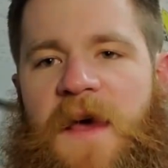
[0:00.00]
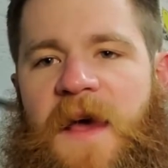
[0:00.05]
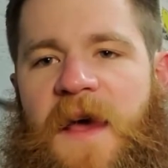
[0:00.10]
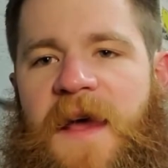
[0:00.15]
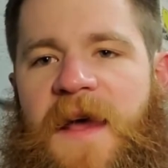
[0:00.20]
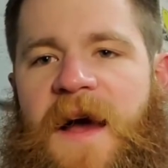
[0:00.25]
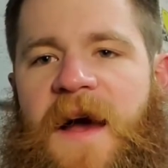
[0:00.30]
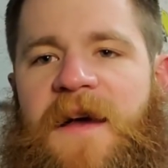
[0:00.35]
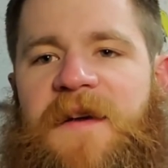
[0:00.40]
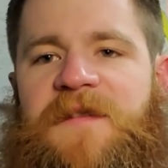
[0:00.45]
Hey
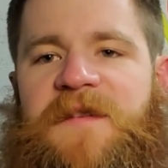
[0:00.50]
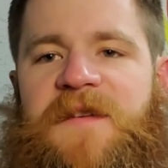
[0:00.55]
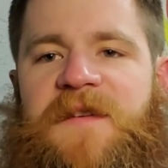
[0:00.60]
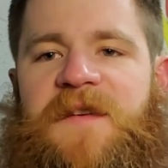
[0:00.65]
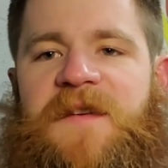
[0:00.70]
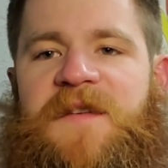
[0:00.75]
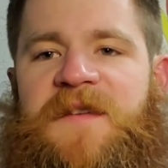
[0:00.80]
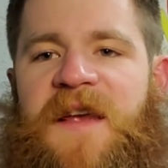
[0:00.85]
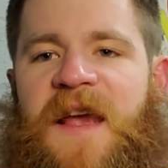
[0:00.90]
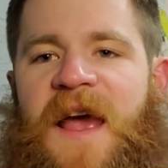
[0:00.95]
guys, this
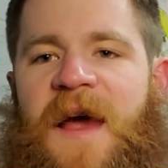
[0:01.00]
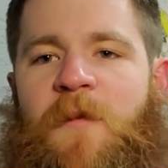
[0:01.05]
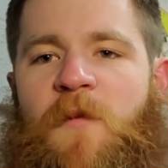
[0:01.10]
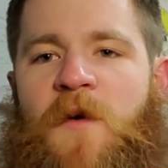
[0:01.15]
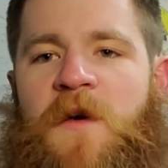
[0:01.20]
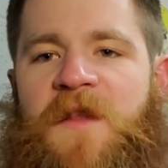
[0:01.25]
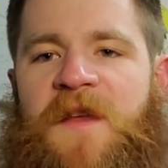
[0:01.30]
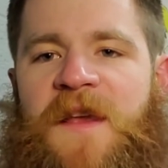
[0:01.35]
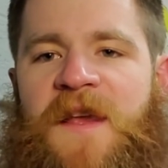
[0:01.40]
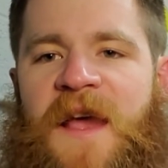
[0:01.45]
is Sam
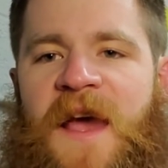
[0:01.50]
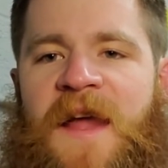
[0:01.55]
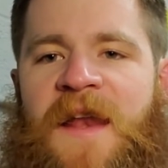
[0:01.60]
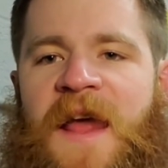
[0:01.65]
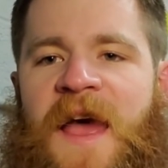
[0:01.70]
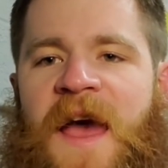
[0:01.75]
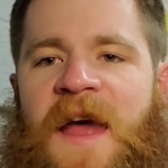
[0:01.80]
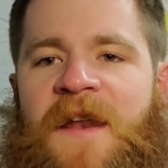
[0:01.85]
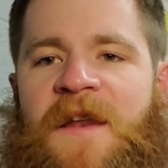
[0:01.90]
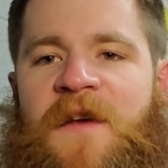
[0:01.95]
with
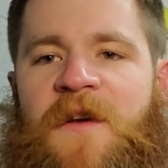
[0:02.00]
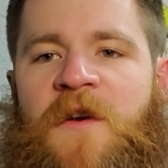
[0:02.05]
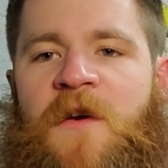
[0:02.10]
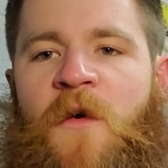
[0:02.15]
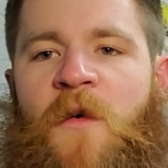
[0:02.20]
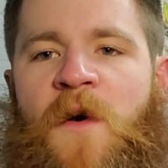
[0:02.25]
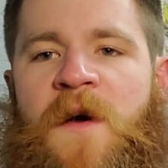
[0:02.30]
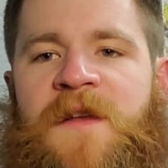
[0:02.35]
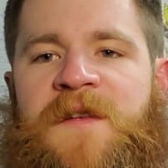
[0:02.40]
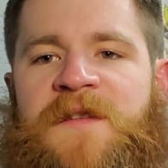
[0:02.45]
ENN
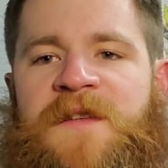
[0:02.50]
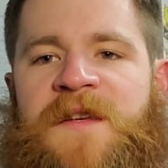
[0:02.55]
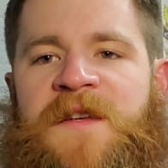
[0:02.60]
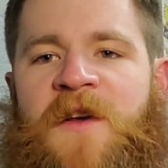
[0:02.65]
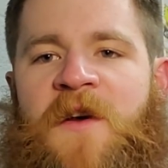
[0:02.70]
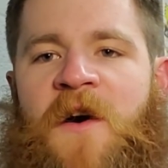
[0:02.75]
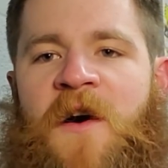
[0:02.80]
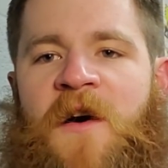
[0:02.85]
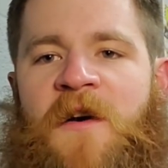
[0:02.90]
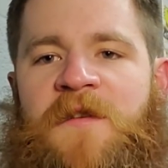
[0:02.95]
Coins and
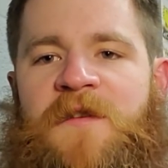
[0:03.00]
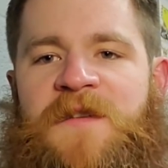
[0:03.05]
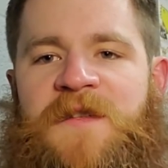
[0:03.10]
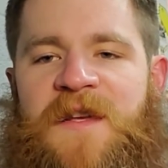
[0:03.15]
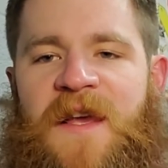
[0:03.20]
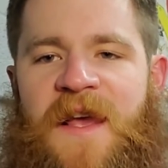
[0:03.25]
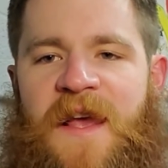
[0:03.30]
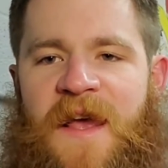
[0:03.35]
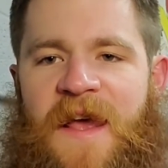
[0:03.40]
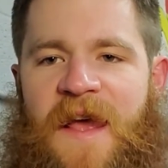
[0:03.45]
Cards,
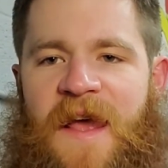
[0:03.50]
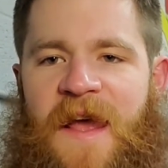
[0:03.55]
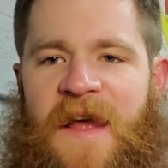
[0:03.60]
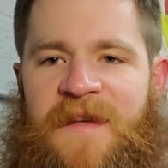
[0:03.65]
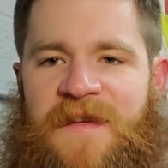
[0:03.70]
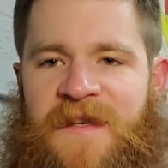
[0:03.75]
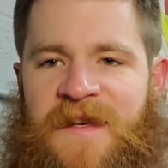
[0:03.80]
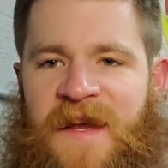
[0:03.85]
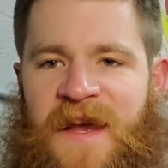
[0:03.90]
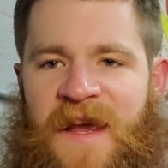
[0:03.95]

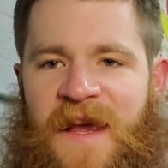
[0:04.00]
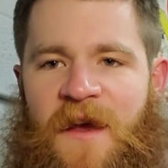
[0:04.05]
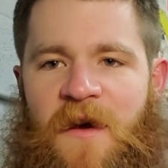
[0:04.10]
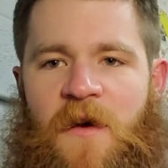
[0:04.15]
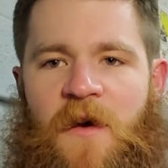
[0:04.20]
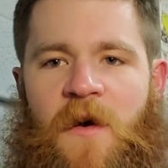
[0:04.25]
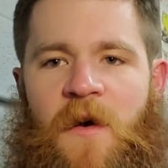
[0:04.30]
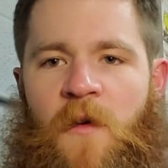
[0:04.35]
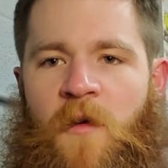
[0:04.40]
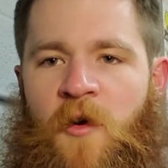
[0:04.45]
and today
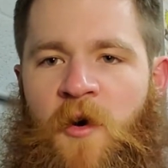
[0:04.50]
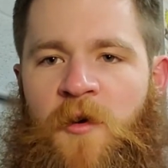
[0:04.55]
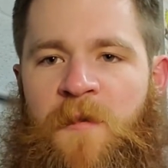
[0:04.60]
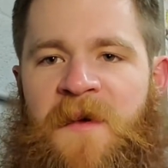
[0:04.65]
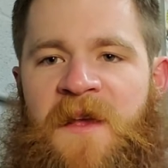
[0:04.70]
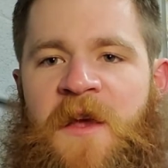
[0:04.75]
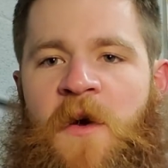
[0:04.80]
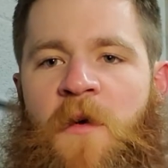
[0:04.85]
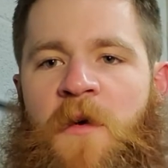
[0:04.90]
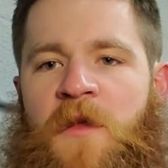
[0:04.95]
we're going to
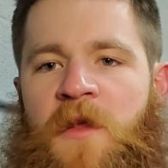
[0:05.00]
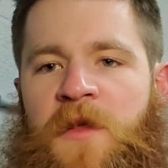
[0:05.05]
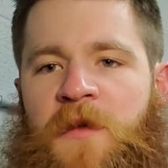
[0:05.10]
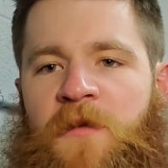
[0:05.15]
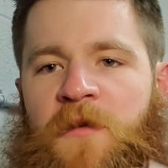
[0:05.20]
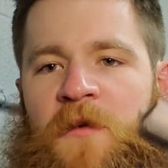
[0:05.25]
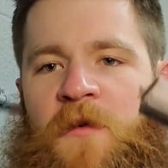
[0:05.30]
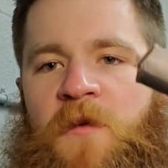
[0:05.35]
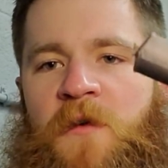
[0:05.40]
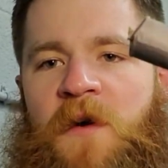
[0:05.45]
be going
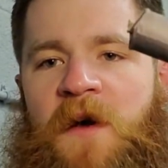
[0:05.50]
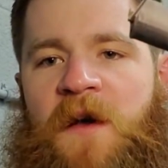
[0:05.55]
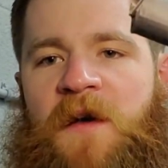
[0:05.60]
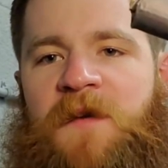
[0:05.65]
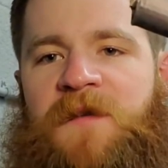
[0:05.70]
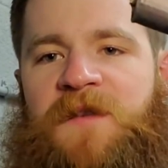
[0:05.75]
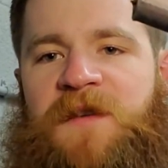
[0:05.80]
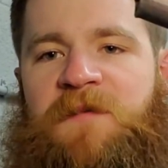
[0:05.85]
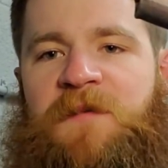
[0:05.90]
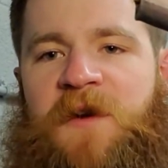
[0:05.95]
through
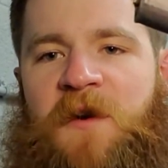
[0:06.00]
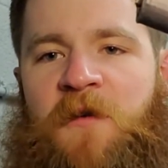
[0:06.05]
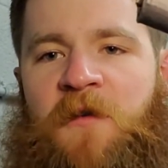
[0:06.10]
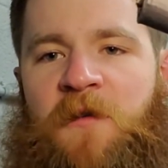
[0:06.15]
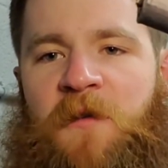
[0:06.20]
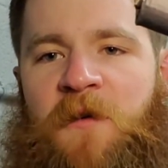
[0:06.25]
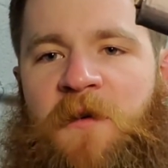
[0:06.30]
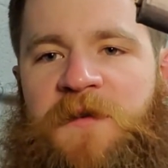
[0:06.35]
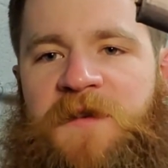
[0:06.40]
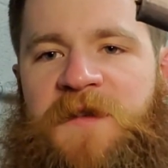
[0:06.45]
some nickel
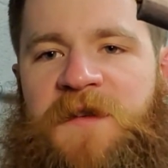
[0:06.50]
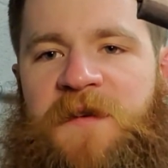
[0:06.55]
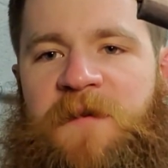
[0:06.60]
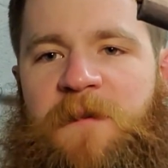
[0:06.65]
rolls.